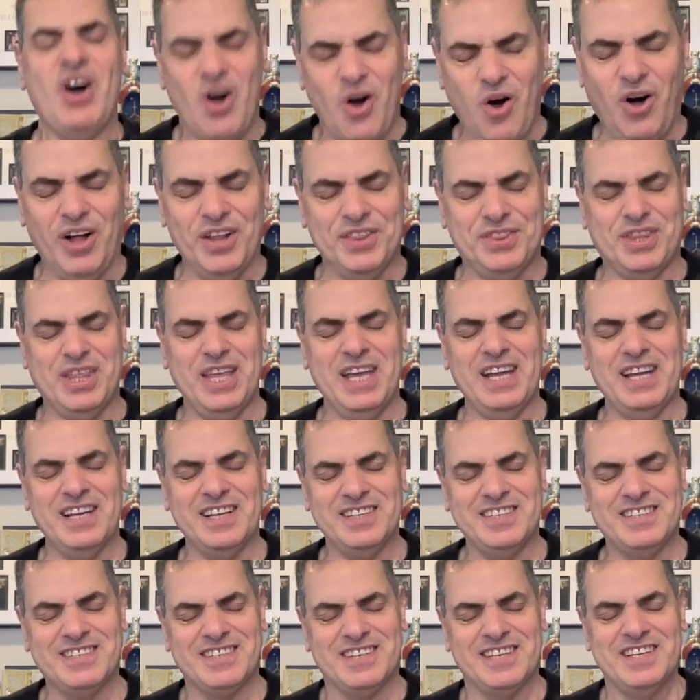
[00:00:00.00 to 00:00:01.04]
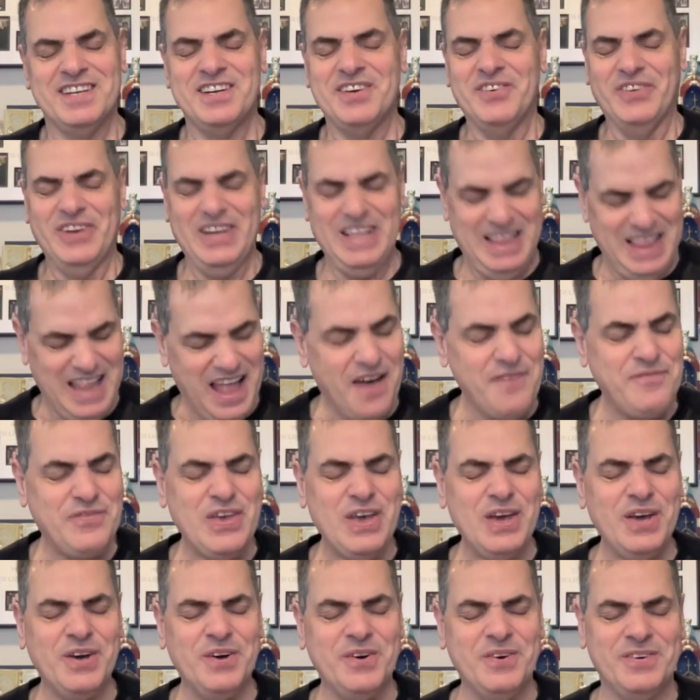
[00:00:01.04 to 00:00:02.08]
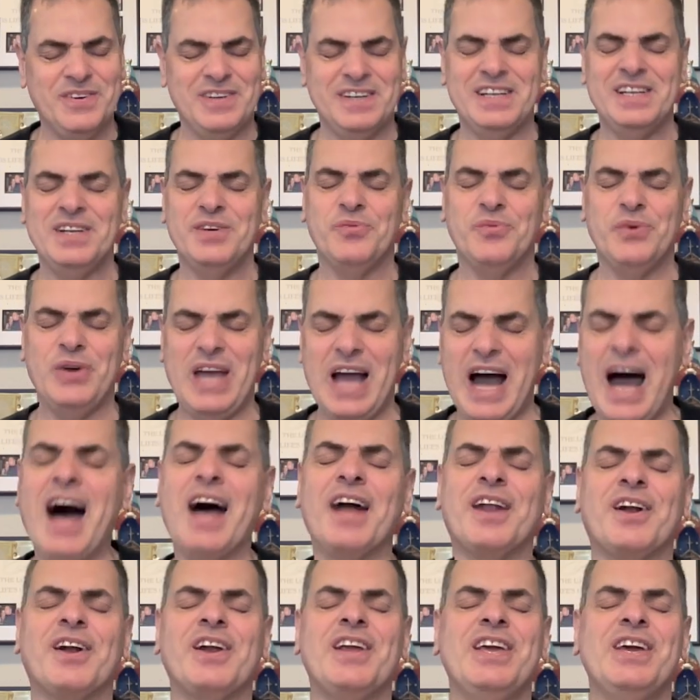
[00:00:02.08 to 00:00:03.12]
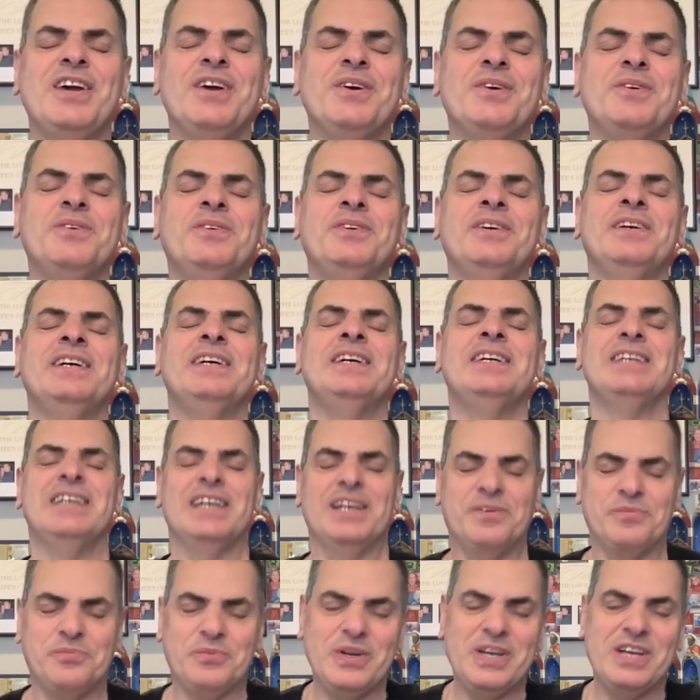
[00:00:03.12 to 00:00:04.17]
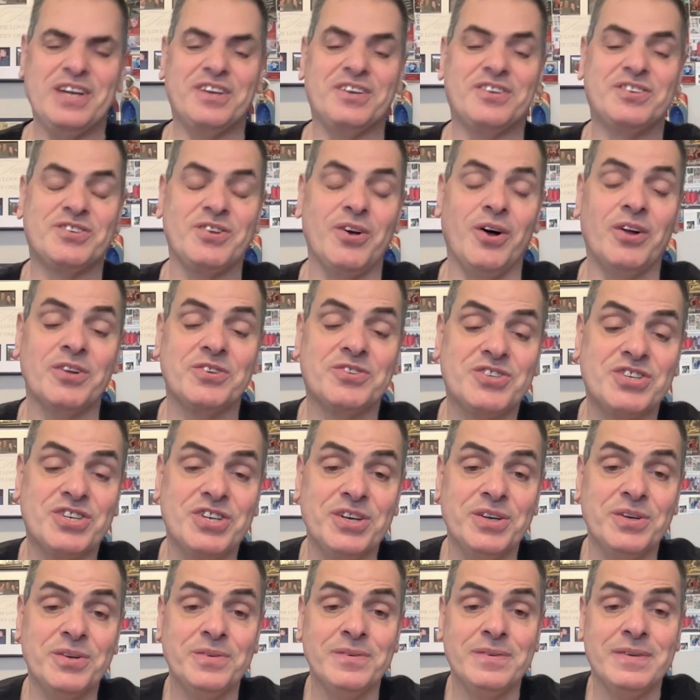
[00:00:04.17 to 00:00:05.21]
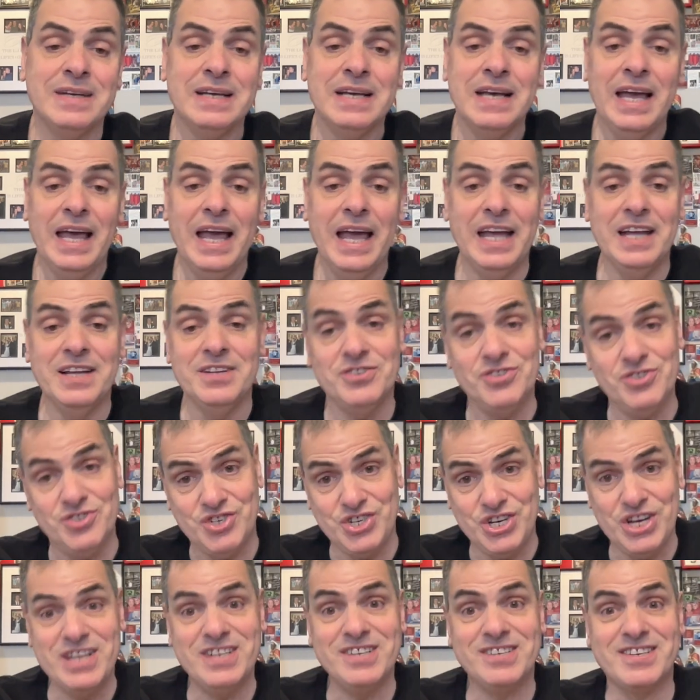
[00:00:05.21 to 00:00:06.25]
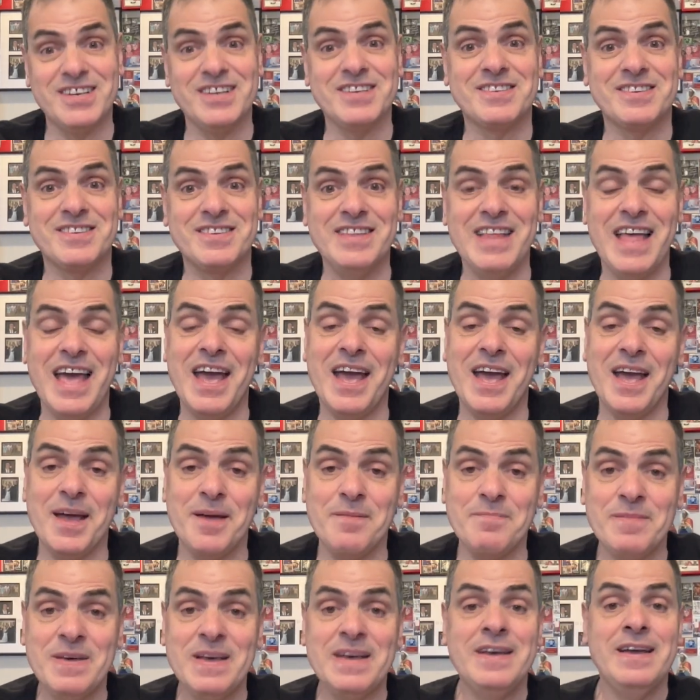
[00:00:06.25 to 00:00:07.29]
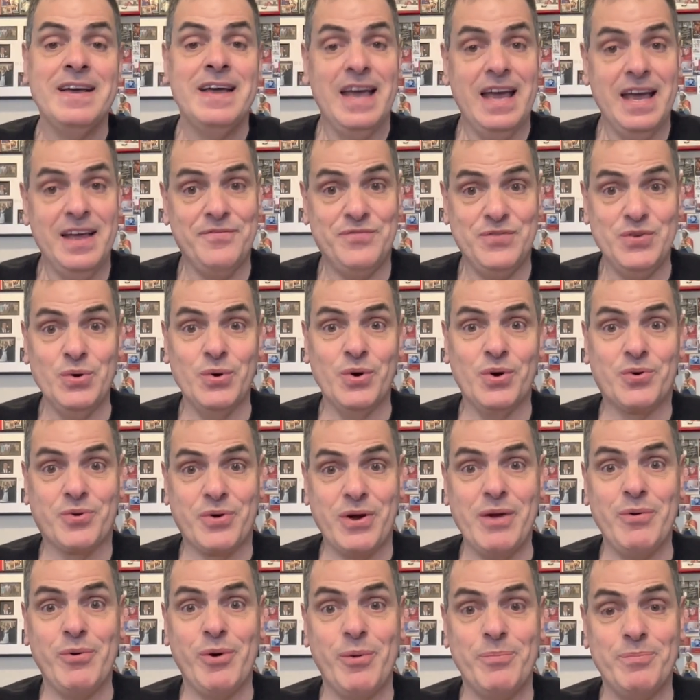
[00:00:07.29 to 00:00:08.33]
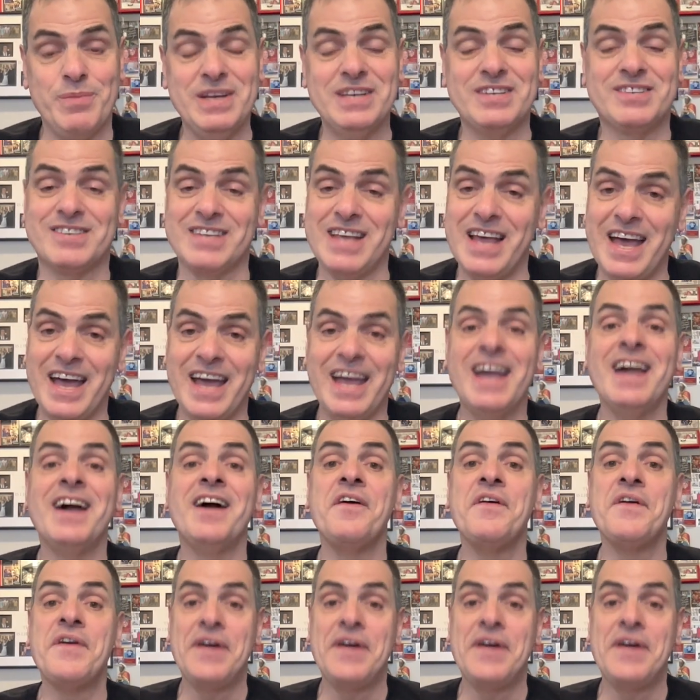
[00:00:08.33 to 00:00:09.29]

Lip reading: all things? We love you, we honor you, and we exalt you in Jesus' name. If you agree with me, say